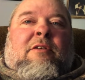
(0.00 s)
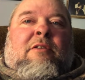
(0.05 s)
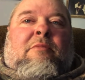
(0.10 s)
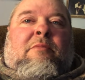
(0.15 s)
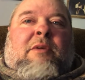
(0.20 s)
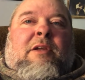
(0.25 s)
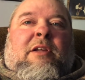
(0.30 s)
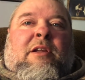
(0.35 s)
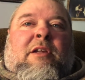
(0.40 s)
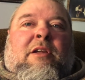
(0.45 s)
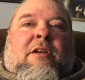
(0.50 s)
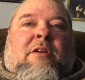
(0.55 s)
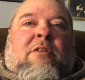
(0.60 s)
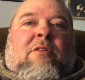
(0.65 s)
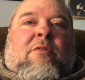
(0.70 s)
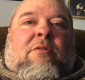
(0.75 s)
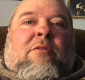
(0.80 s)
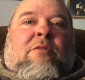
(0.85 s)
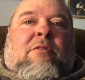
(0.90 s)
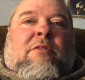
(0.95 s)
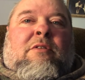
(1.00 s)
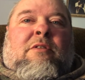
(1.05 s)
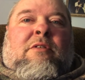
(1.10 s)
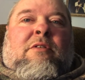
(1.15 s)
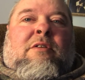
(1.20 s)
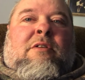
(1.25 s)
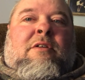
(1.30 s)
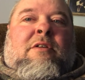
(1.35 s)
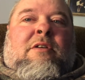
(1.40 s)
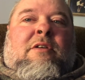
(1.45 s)
I'm getting a cold
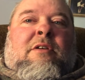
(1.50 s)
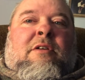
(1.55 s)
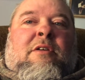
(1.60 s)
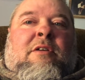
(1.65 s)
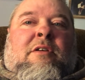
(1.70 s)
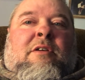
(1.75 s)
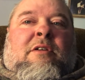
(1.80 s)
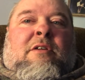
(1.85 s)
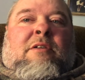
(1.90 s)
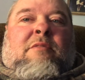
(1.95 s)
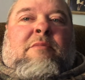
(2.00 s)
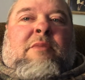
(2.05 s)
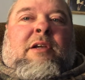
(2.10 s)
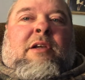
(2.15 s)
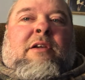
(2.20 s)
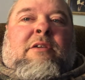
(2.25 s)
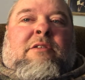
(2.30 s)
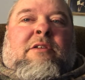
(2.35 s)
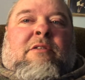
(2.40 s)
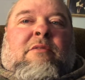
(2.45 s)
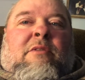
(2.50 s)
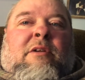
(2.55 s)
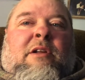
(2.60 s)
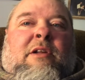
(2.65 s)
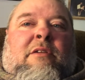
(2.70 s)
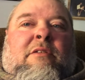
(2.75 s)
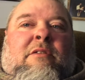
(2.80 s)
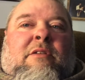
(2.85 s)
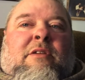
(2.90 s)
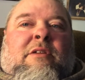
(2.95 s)
because I went
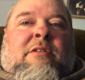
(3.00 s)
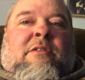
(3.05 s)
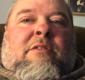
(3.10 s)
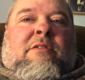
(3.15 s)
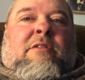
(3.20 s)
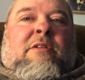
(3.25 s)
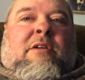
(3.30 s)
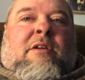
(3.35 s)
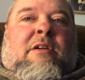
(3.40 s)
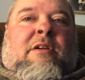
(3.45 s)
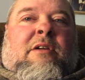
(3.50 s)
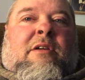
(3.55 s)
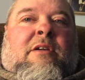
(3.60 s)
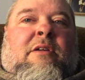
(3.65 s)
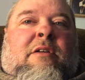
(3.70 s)
out yesterday.